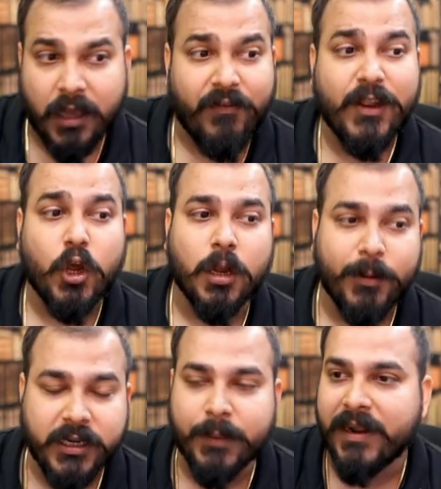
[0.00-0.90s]
Now, if I talk
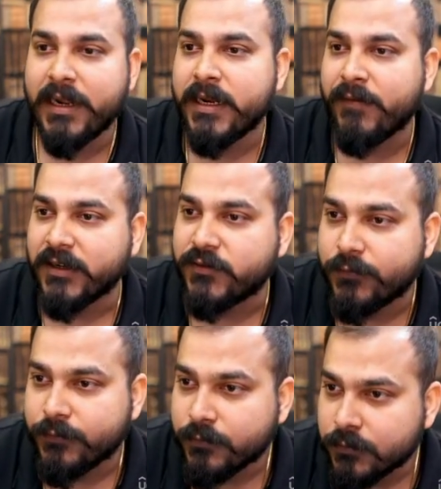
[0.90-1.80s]
about dependent
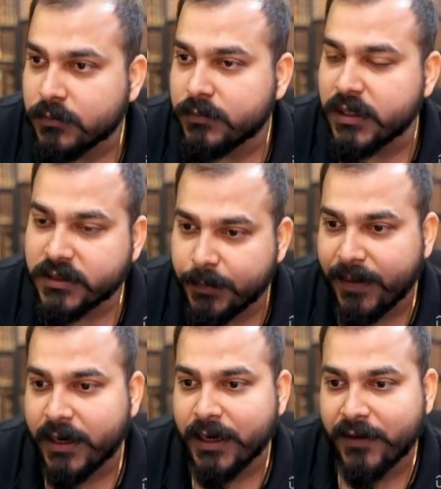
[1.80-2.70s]
events, this
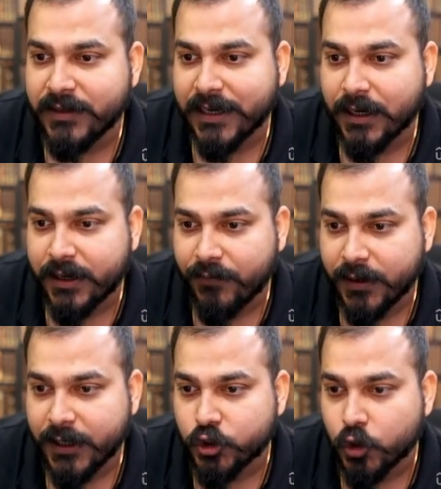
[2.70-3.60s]
dependent events, I can
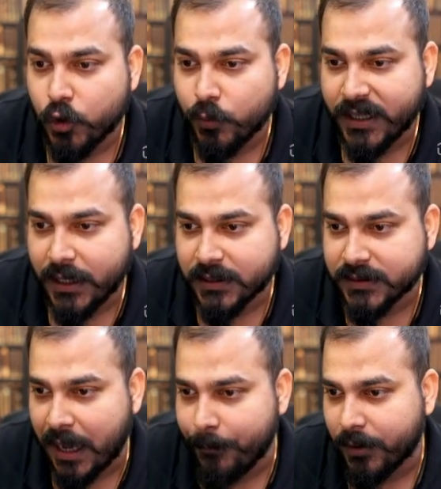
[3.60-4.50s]
definitely show you with an
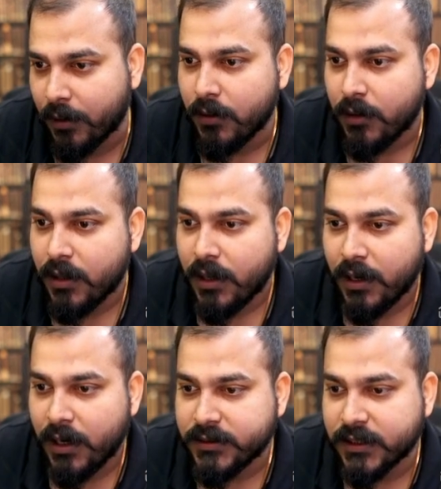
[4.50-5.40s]
example.
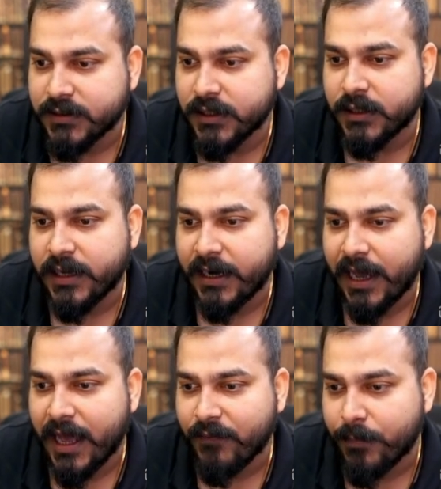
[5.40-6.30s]
Let's consider that
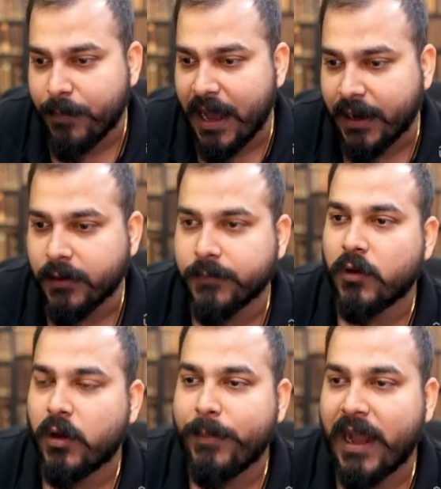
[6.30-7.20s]
I have a bag
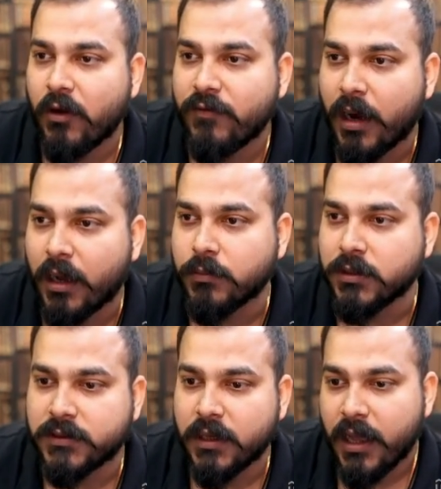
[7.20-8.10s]
of
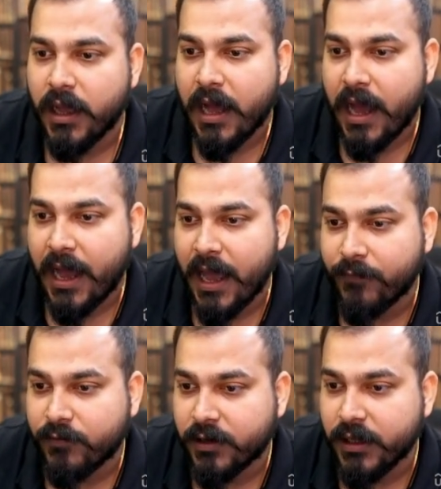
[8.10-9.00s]
marbles. I
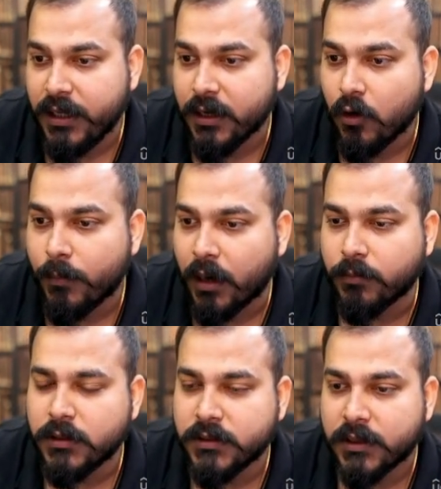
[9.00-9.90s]
have 3 yellow
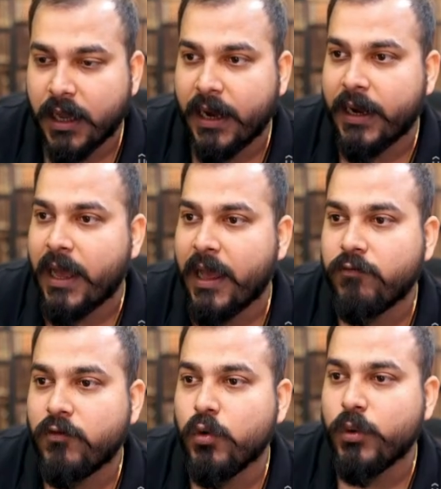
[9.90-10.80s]
marbles and I
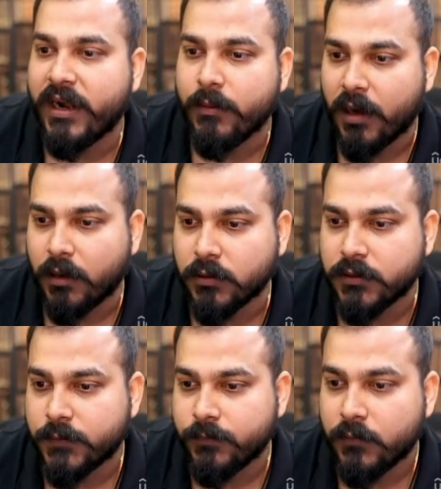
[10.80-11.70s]
have 2 red
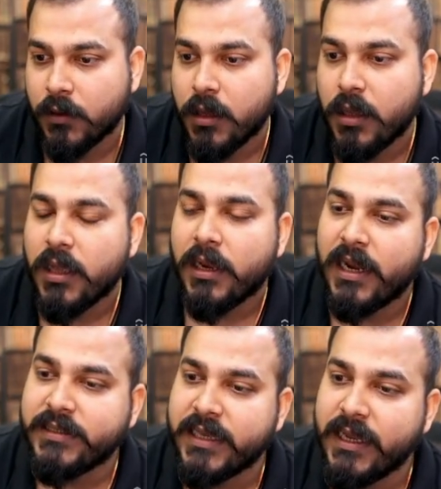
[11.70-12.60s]
marbles.
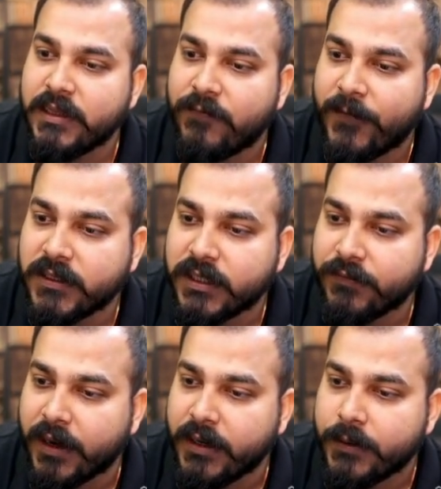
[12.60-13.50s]
Let's say in the first
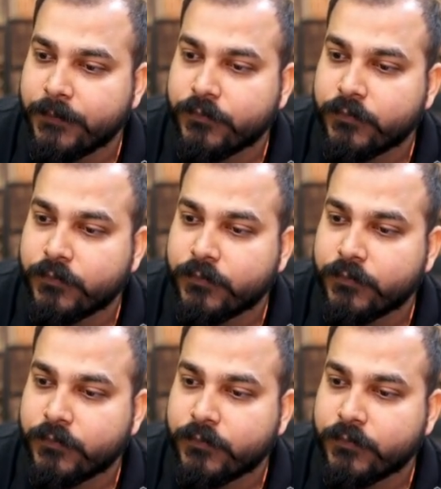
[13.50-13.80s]
event,